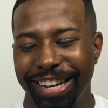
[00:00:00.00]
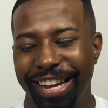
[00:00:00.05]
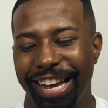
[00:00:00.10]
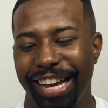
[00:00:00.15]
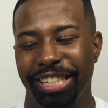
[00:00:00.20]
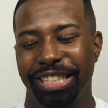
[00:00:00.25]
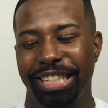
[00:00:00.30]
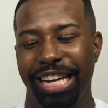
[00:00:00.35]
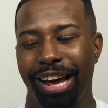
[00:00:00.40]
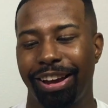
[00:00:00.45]

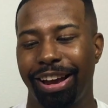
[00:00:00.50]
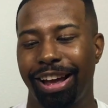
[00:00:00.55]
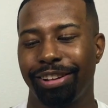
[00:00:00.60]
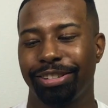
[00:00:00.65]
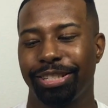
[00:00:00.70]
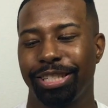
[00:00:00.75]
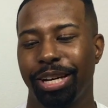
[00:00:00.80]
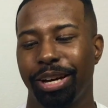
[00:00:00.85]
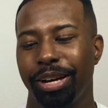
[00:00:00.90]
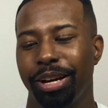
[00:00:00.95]
And shout
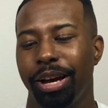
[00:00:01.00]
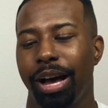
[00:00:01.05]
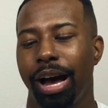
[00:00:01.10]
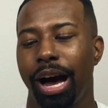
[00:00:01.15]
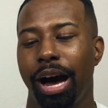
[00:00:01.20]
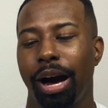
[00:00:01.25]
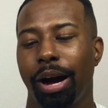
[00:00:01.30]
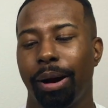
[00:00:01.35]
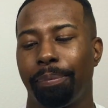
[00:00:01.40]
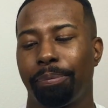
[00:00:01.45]
out to
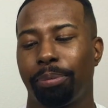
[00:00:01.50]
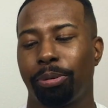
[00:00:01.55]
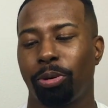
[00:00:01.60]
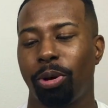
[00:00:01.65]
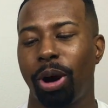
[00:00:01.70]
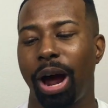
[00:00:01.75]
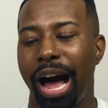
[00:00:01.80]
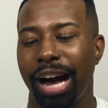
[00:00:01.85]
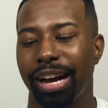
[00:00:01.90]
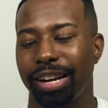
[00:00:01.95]

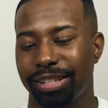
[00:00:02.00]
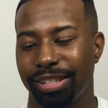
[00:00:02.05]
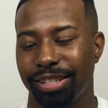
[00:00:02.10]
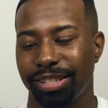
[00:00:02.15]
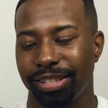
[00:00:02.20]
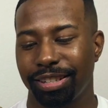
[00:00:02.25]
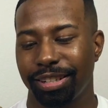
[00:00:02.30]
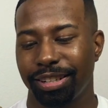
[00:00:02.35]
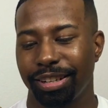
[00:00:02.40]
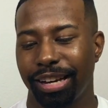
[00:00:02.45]

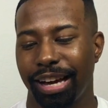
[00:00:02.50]
Prox,